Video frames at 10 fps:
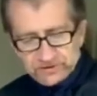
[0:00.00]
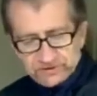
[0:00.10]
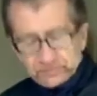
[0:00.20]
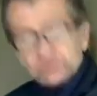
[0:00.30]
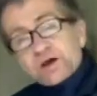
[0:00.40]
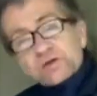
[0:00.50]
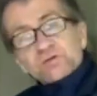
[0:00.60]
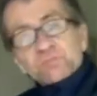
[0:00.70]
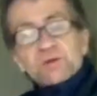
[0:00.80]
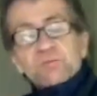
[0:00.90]
so God
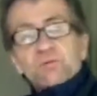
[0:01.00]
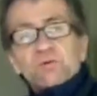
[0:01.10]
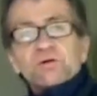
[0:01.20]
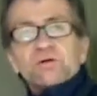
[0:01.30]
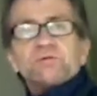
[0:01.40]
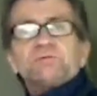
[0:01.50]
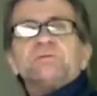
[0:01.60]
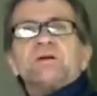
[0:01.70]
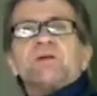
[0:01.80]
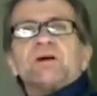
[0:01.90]
took me at my word, and
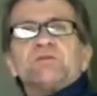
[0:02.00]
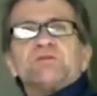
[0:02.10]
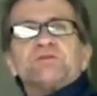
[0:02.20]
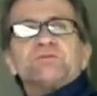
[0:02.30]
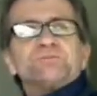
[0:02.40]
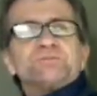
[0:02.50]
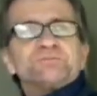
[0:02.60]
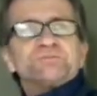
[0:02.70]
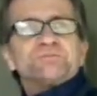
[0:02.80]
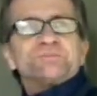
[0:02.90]
I've gone through some
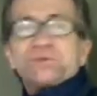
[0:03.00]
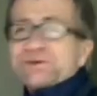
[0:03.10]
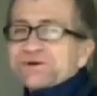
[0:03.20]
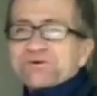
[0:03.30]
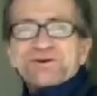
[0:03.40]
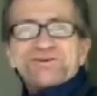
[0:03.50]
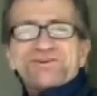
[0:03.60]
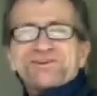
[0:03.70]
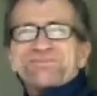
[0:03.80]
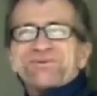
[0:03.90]
pretty
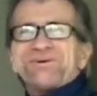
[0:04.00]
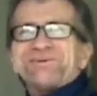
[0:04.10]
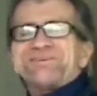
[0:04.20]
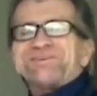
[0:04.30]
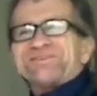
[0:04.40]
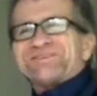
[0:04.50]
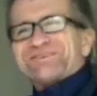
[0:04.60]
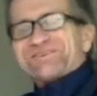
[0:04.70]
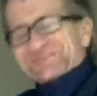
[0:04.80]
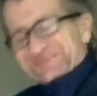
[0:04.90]
crazy experiences,
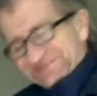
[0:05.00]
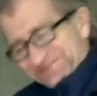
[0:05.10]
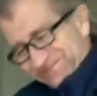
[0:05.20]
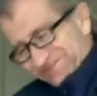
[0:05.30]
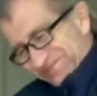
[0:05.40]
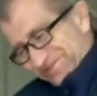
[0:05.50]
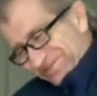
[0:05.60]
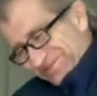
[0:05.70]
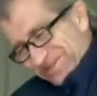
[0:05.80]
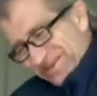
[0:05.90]
that
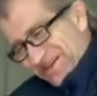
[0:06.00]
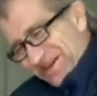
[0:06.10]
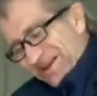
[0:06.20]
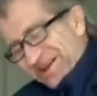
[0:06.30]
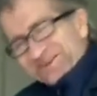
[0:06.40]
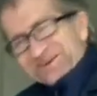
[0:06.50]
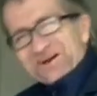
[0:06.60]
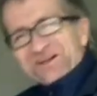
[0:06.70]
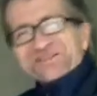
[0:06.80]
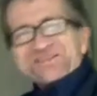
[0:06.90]
I like to
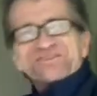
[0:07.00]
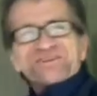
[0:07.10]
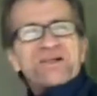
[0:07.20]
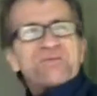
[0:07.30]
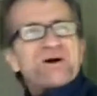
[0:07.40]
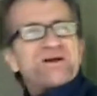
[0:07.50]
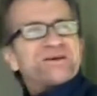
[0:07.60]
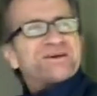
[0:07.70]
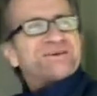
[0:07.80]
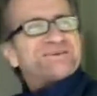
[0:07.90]
call it the Solomonic,